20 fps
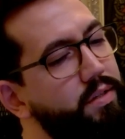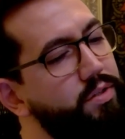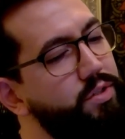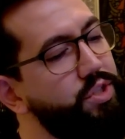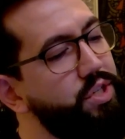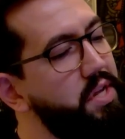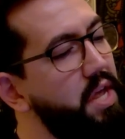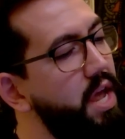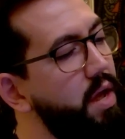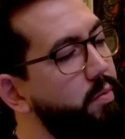
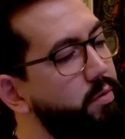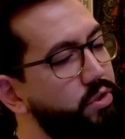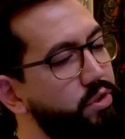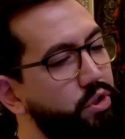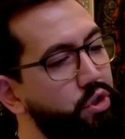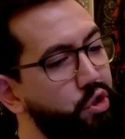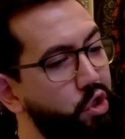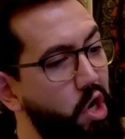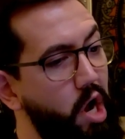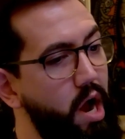G K was just
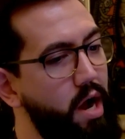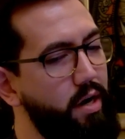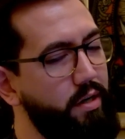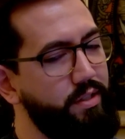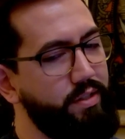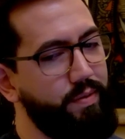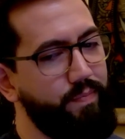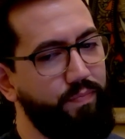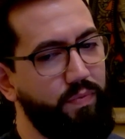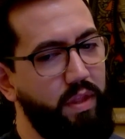
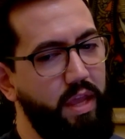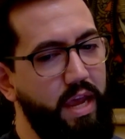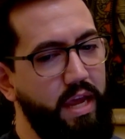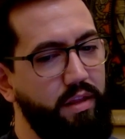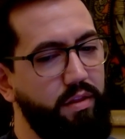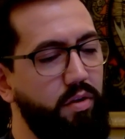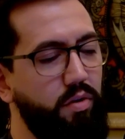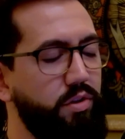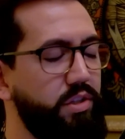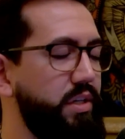shocked.
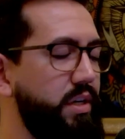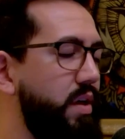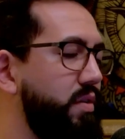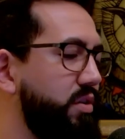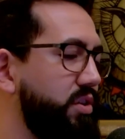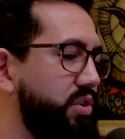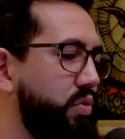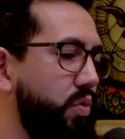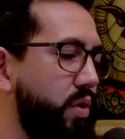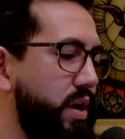And there's another
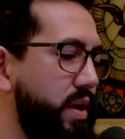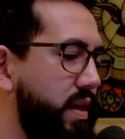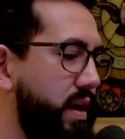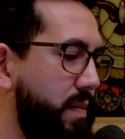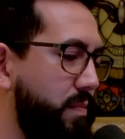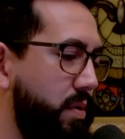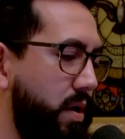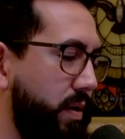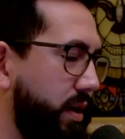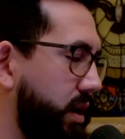story that I'm
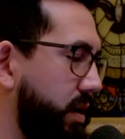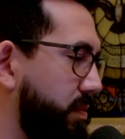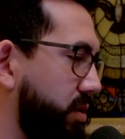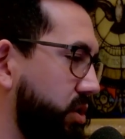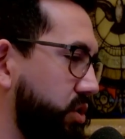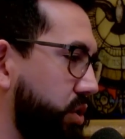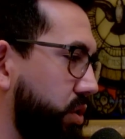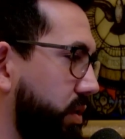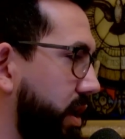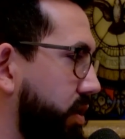probably going to
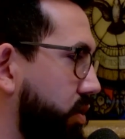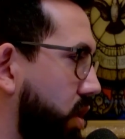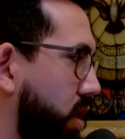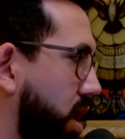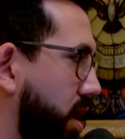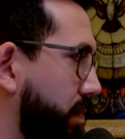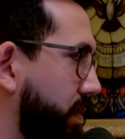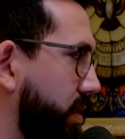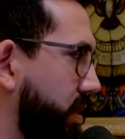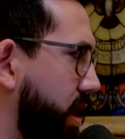butcher later
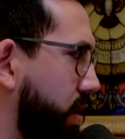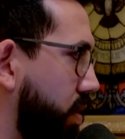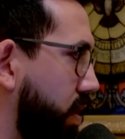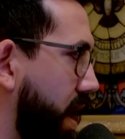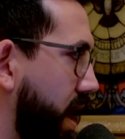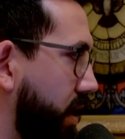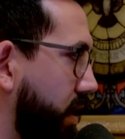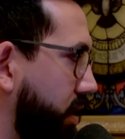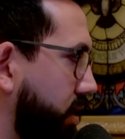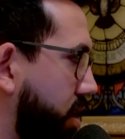on, but they were
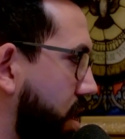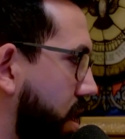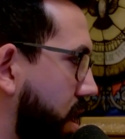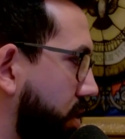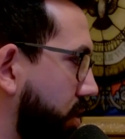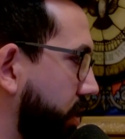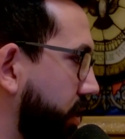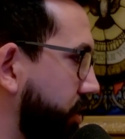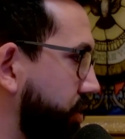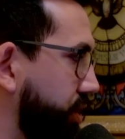at a
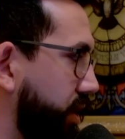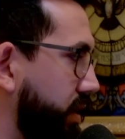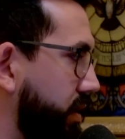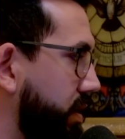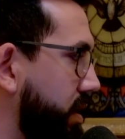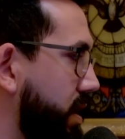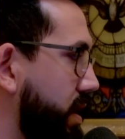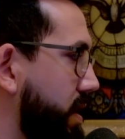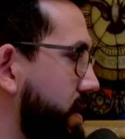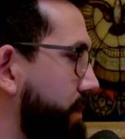college, and
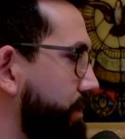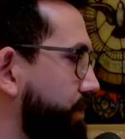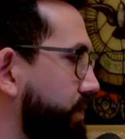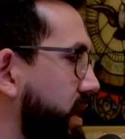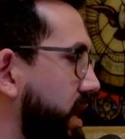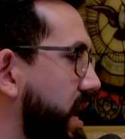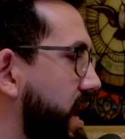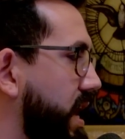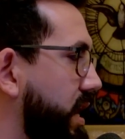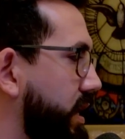
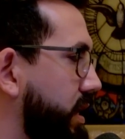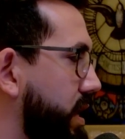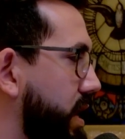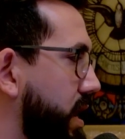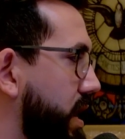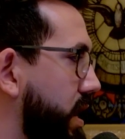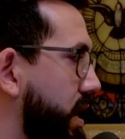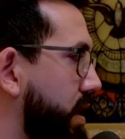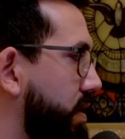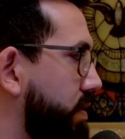and
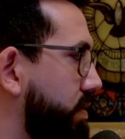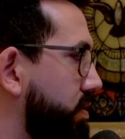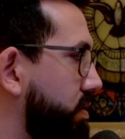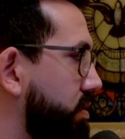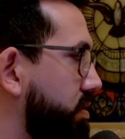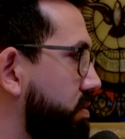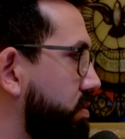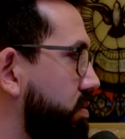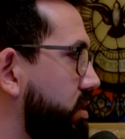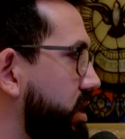uh,
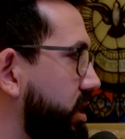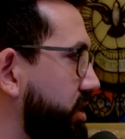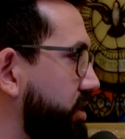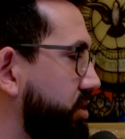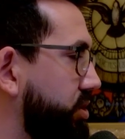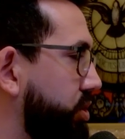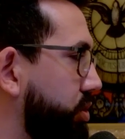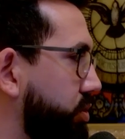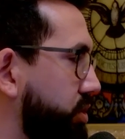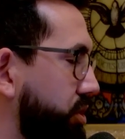these
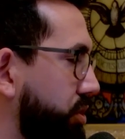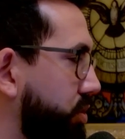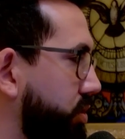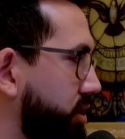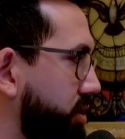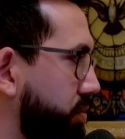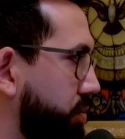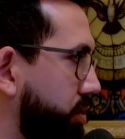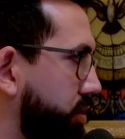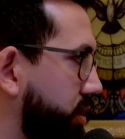two
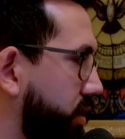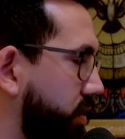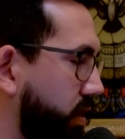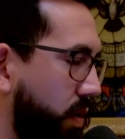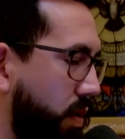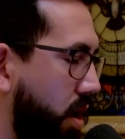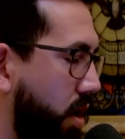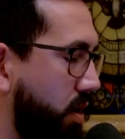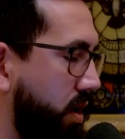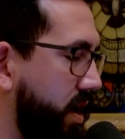students were, t they
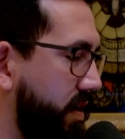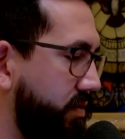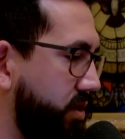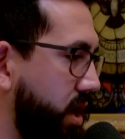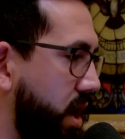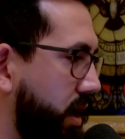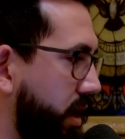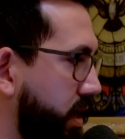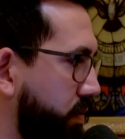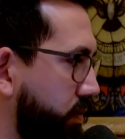were all kind of
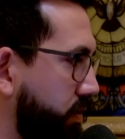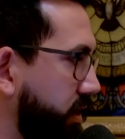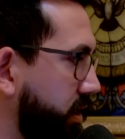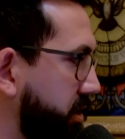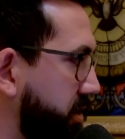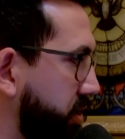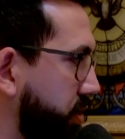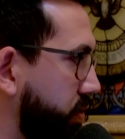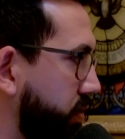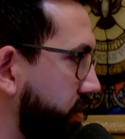talking with these
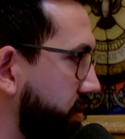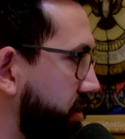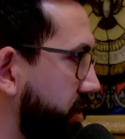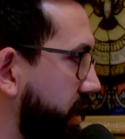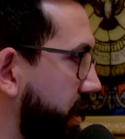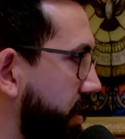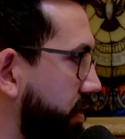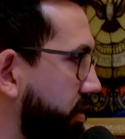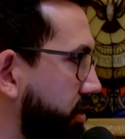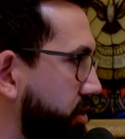students,
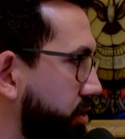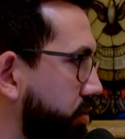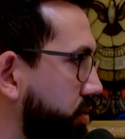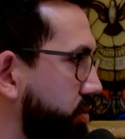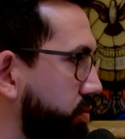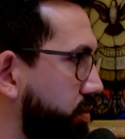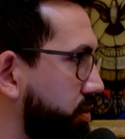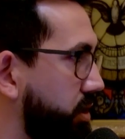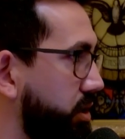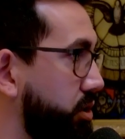and the students
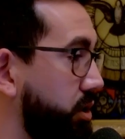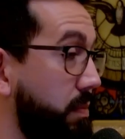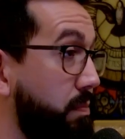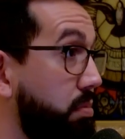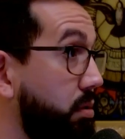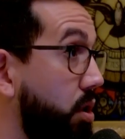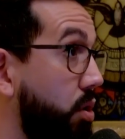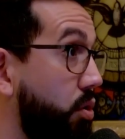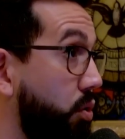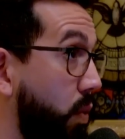were essentially
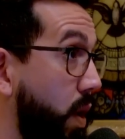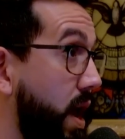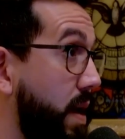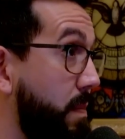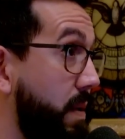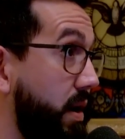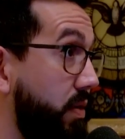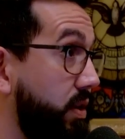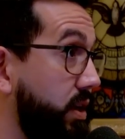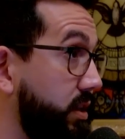blown away
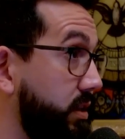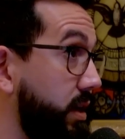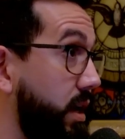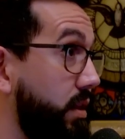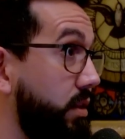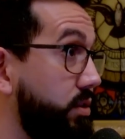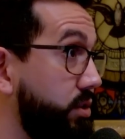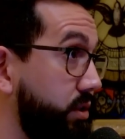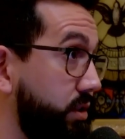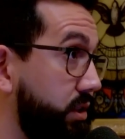by the
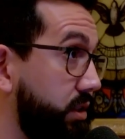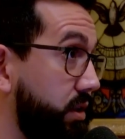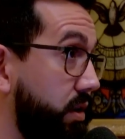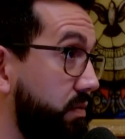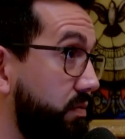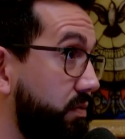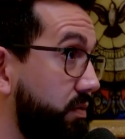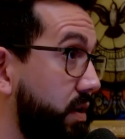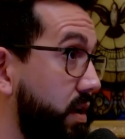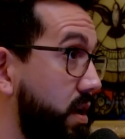intelligence
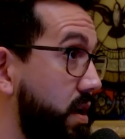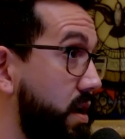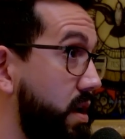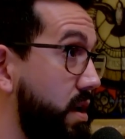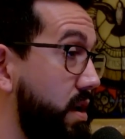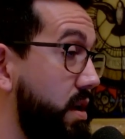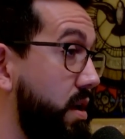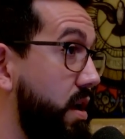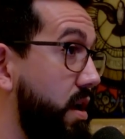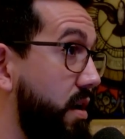of,
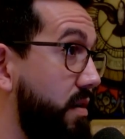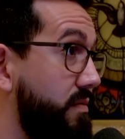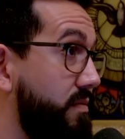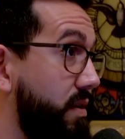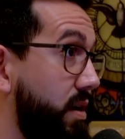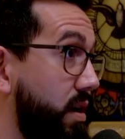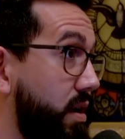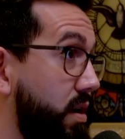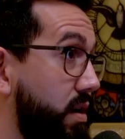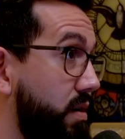of,
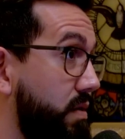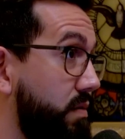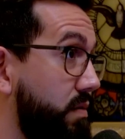uh,